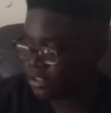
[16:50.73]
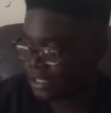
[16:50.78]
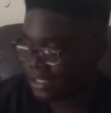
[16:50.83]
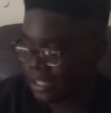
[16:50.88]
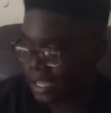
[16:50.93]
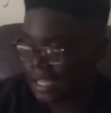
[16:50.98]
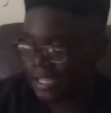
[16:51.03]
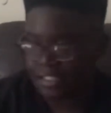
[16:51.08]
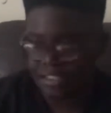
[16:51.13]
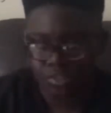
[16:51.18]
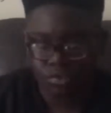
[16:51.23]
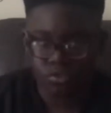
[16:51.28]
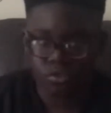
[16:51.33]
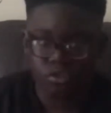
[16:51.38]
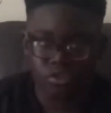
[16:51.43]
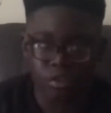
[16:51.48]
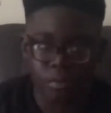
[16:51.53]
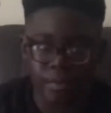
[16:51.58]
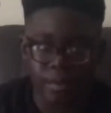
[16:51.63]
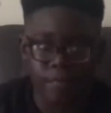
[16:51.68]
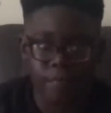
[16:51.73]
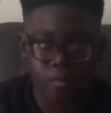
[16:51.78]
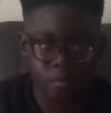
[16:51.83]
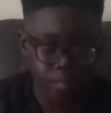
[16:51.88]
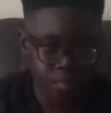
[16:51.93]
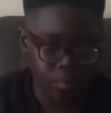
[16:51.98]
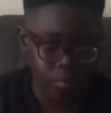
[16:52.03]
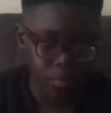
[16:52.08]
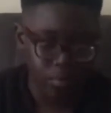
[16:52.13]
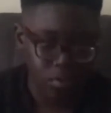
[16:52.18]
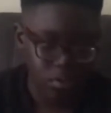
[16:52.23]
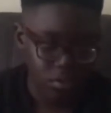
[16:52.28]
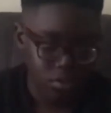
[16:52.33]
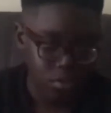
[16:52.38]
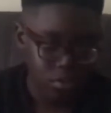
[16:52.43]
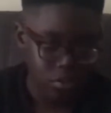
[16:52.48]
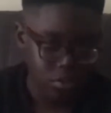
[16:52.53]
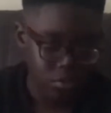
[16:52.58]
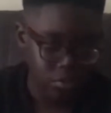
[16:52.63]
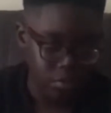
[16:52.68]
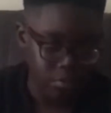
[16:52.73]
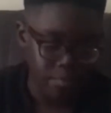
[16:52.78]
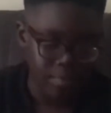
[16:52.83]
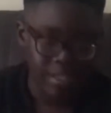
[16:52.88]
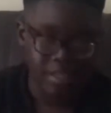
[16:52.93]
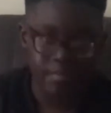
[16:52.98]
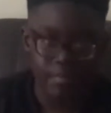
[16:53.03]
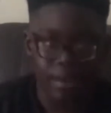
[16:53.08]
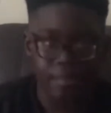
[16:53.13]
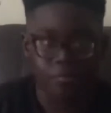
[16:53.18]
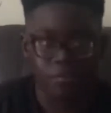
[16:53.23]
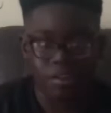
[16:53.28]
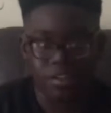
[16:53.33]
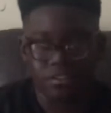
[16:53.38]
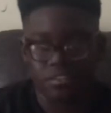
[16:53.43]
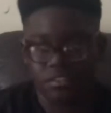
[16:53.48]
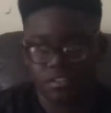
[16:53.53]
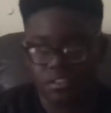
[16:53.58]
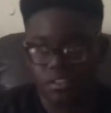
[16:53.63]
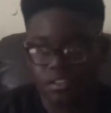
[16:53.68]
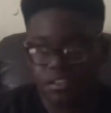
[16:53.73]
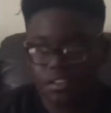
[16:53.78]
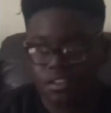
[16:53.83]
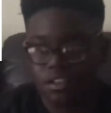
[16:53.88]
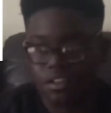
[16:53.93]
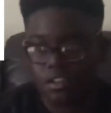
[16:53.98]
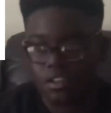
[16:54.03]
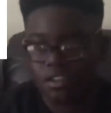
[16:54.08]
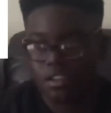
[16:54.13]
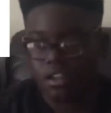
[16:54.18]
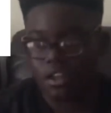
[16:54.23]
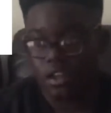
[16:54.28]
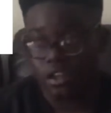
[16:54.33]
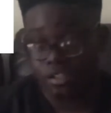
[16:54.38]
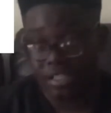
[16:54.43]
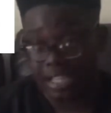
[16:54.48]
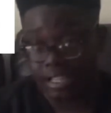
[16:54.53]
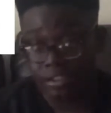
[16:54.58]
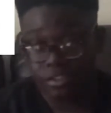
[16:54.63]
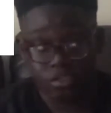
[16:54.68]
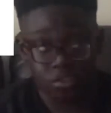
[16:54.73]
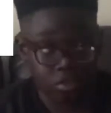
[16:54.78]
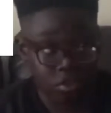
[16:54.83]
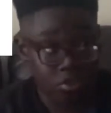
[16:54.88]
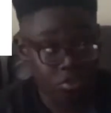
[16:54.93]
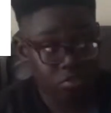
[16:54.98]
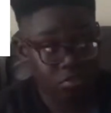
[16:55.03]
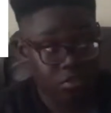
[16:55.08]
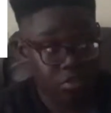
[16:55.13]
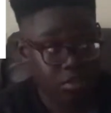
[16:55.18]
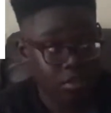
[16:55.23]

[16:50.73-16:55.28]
I still knew about football. So me and my friends, those